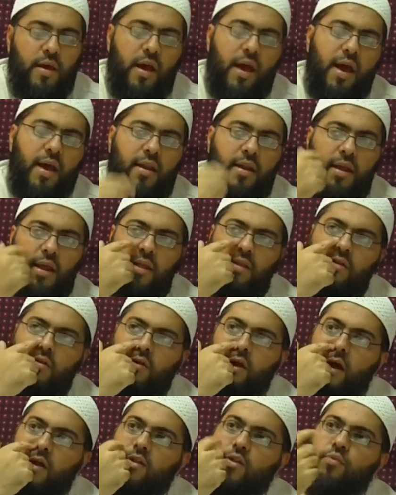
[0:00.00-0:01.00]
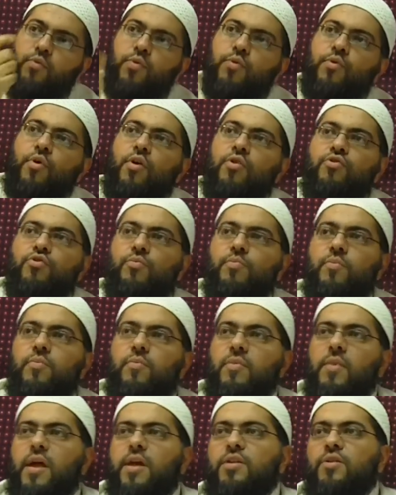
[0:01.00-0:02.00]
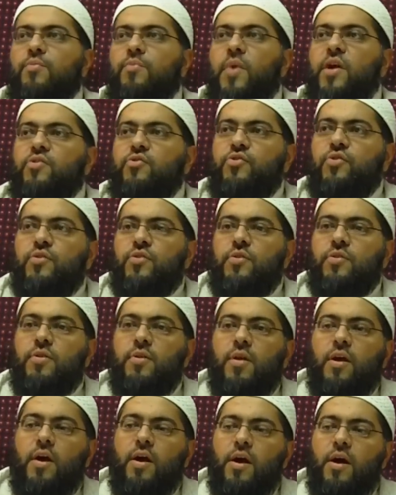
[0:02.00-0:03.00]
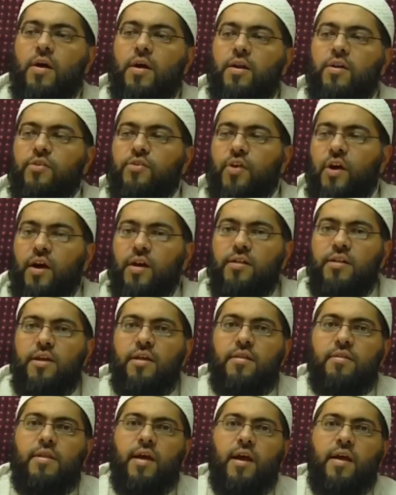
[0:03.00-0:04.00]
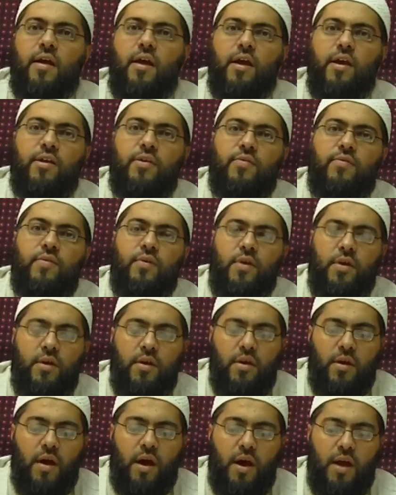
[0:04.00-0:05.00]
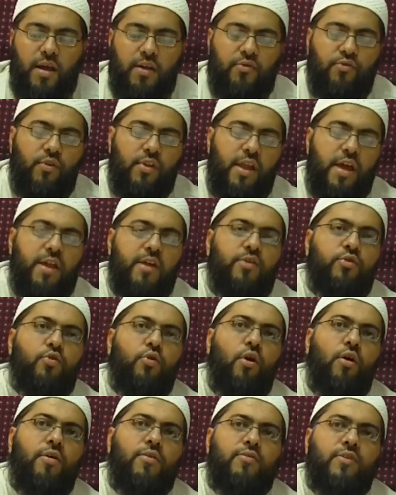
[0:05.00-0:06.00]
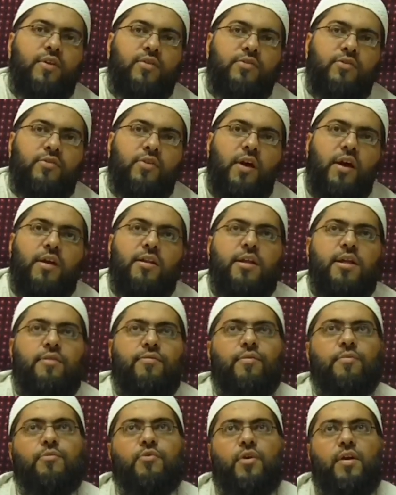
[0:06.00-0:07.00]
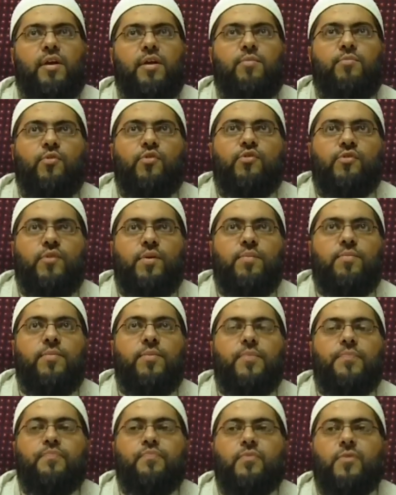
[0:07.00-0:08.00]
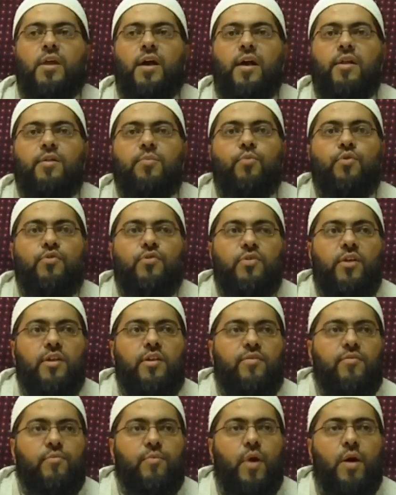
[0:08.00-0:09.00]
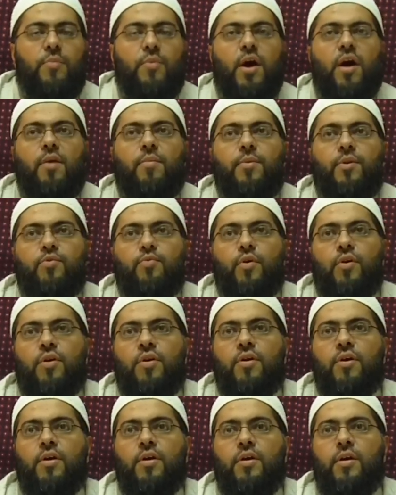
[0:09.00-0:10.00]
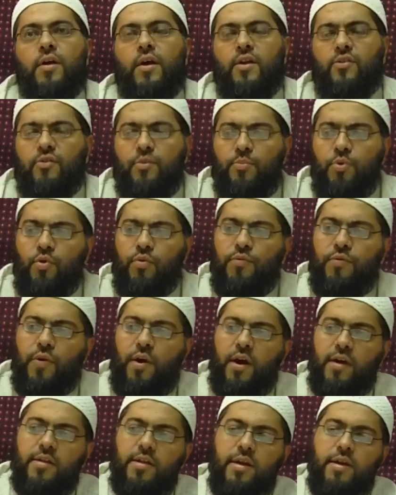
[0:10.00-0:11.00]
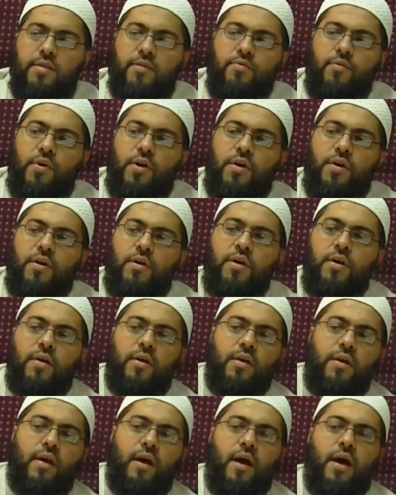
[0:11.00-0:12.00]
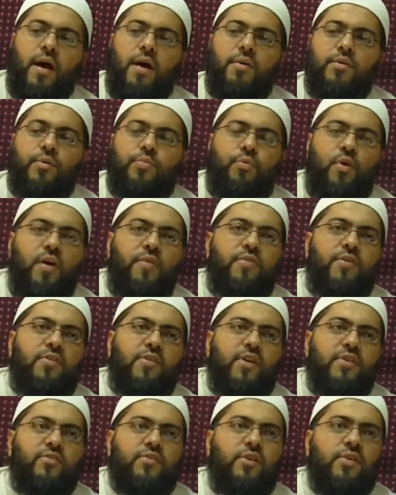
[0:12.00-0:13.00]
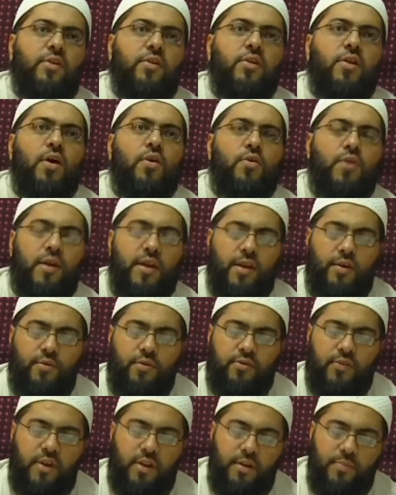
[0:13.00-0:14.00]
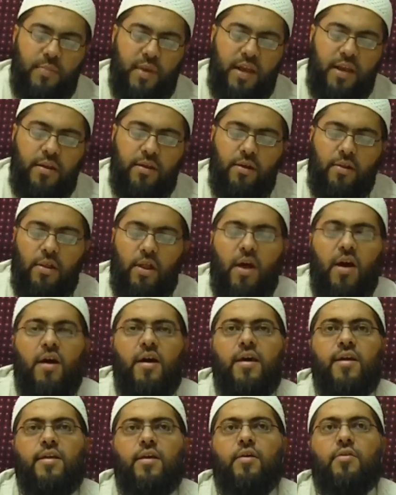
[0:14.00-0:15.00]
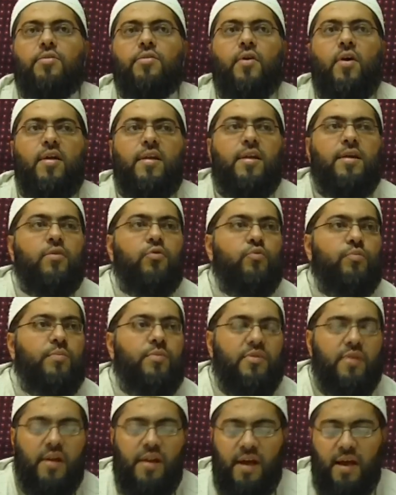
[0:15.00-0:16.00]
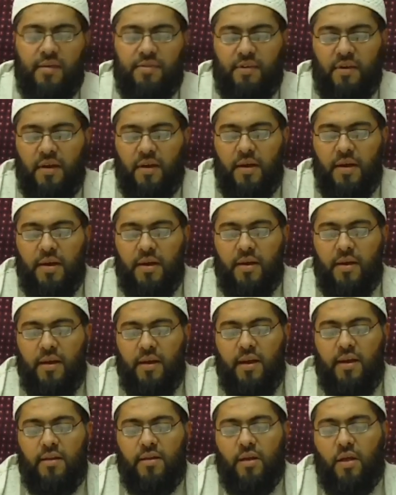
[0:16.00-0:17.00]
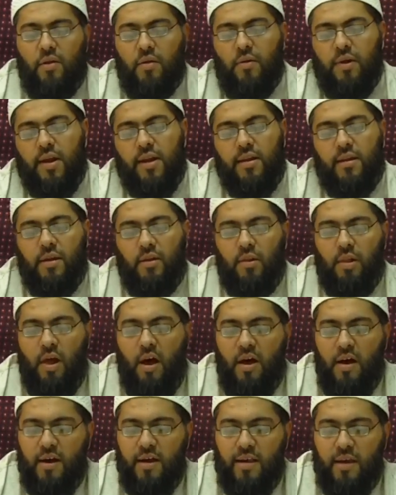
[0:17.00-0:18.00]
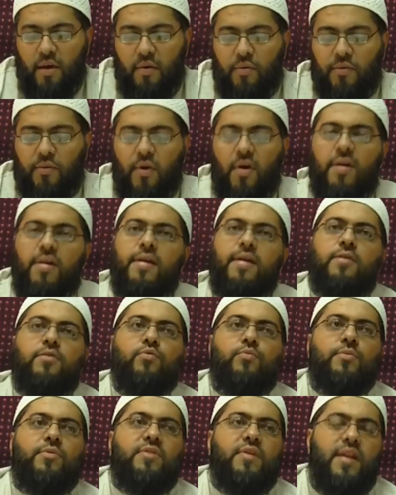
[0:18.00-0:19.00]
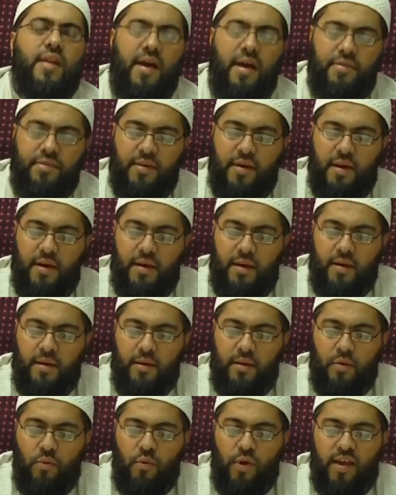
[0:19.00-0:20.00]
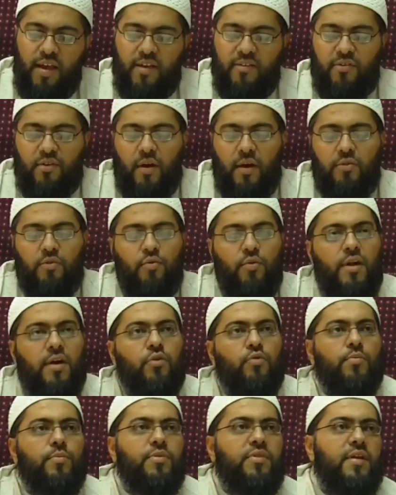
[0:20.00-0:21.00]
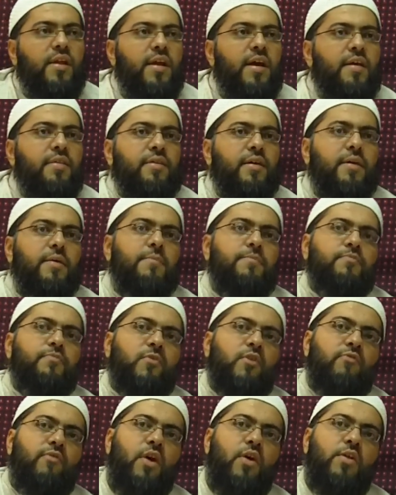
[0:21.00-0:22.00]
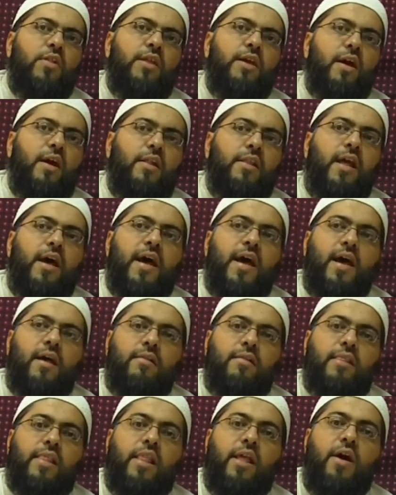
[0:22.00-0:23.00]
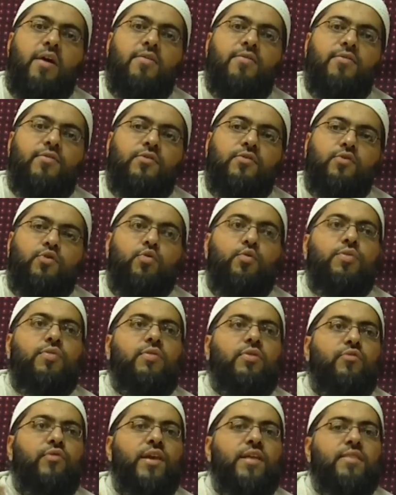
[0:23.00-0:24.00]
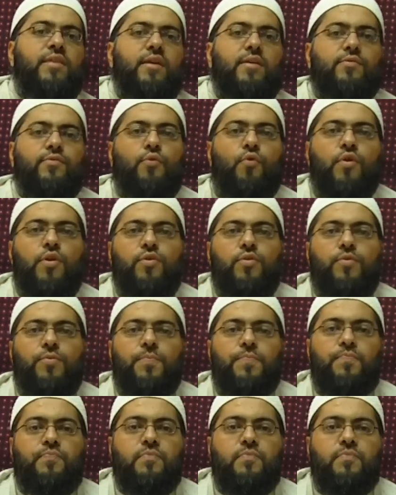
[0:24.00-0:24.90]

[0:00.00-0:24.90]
And in this context, we would also like to mention another hadith that kind of is related to all of this. It's a hadith from Sahih Muslim and the Musnad of Imam Ahmad, where it's a beautiful hadith where the Prophet says, sallallahu alayhi wa sallam, Inna Allah yarda lakum thalatha. Inna Allah yarda lakum thalatha wa yaskhatu lakum thalatha. Verily Allah loves three things for you,